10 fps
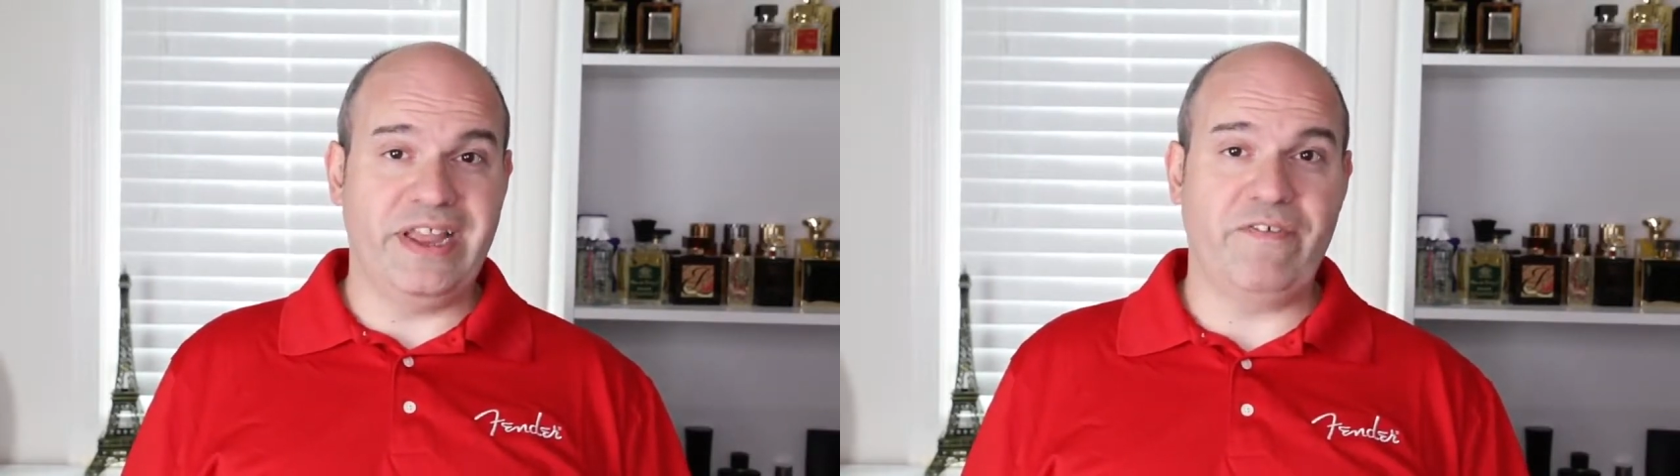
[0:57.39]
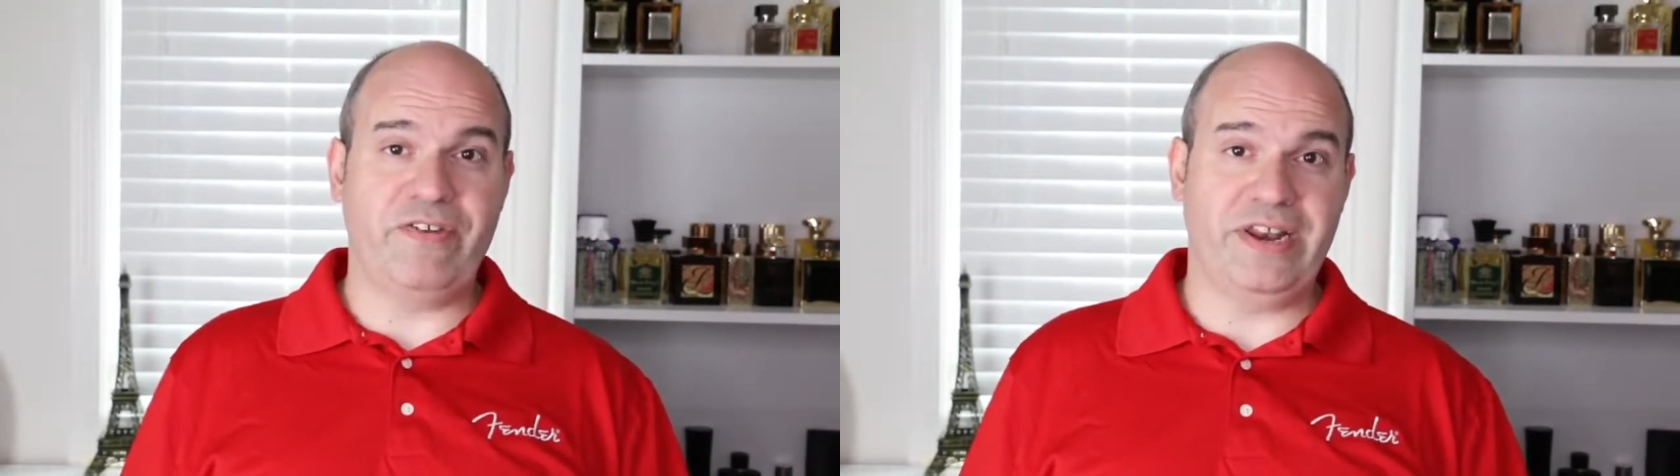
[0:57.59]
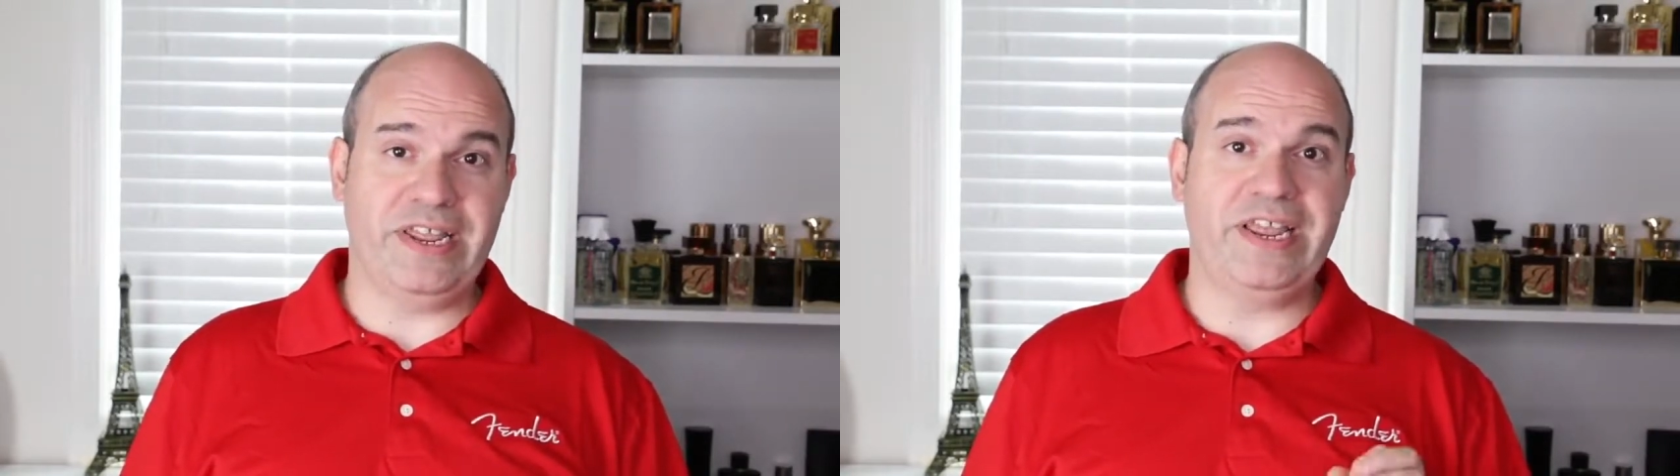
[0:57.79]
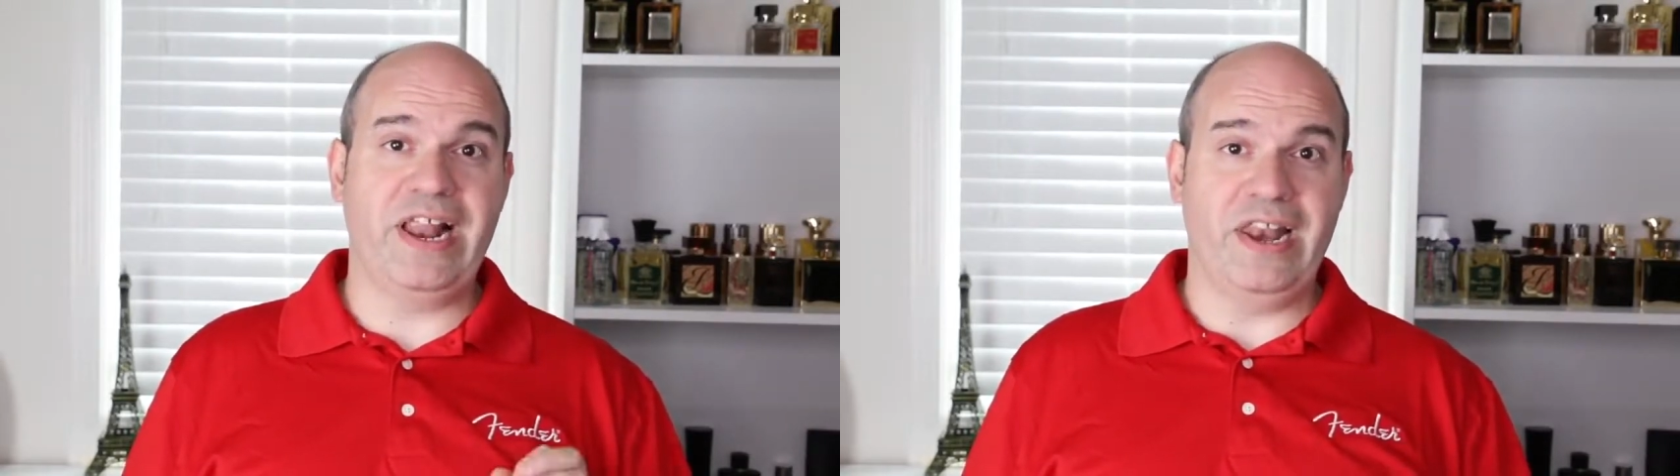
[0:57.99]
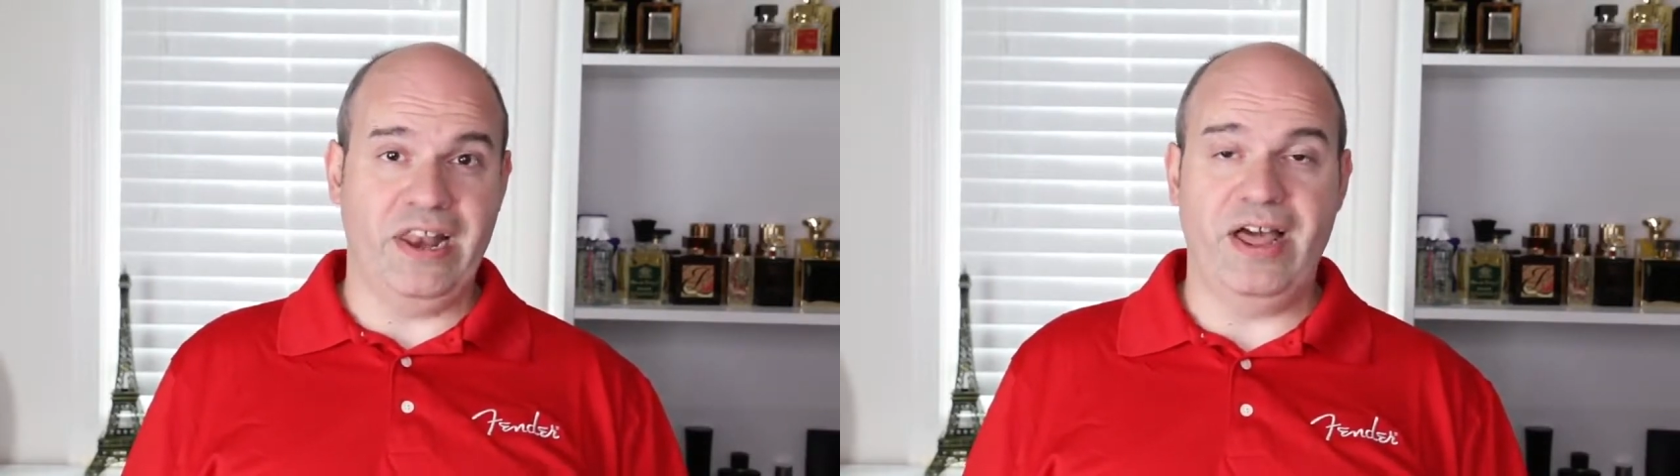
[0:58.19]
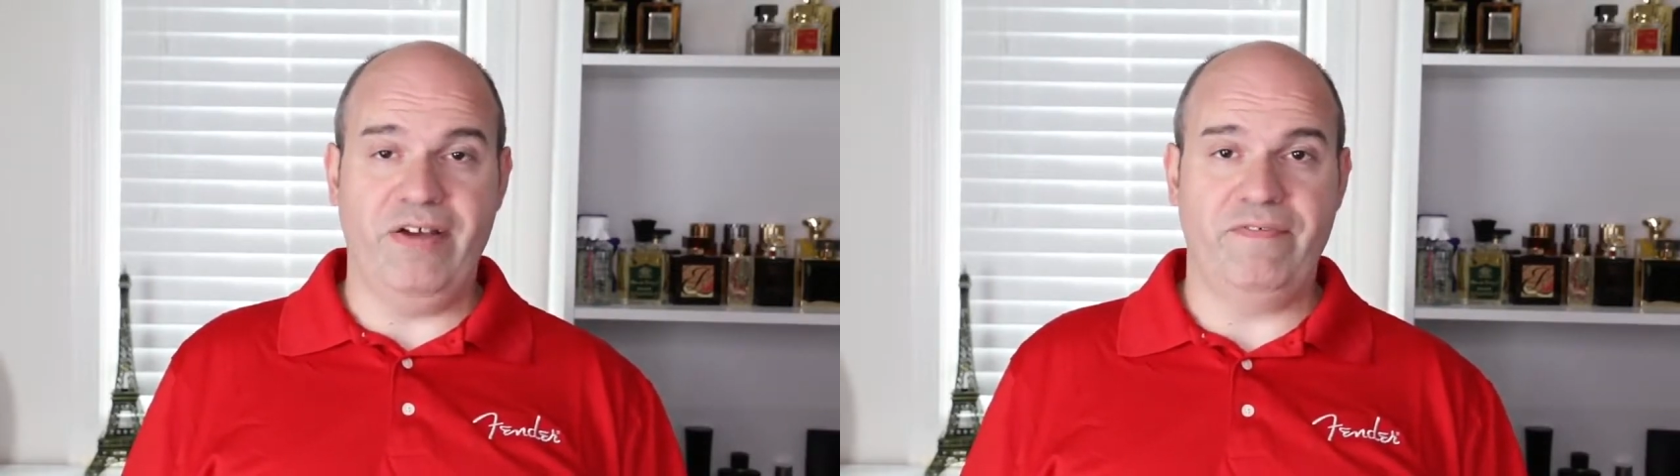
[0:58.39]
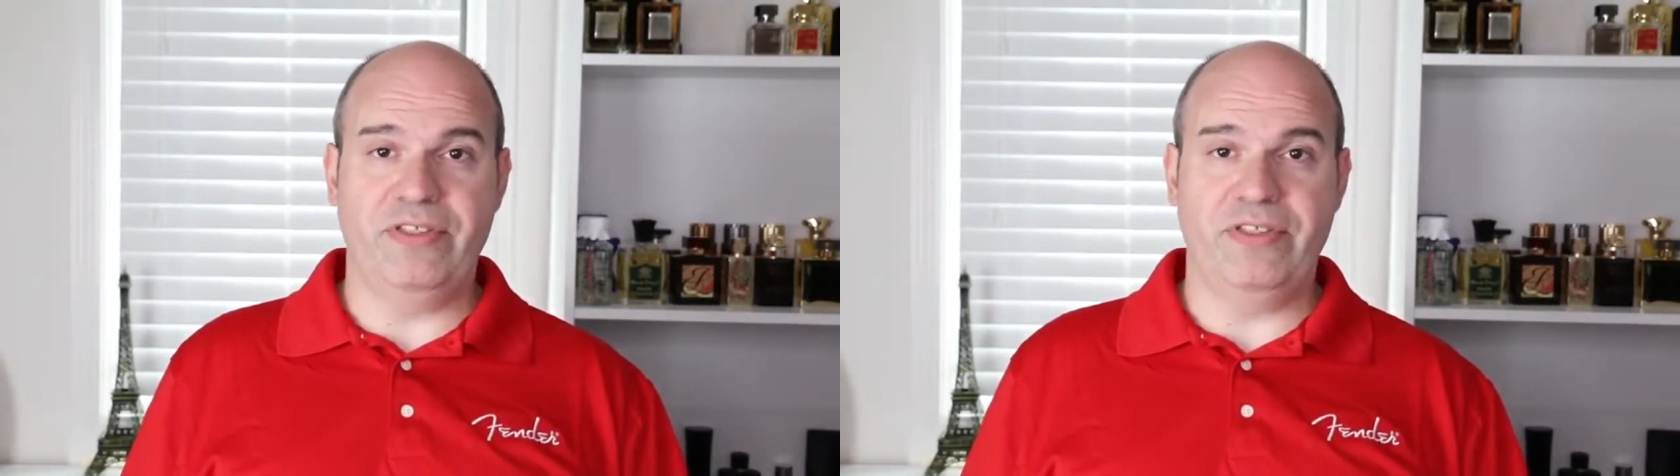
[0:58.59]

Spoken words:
definitely love.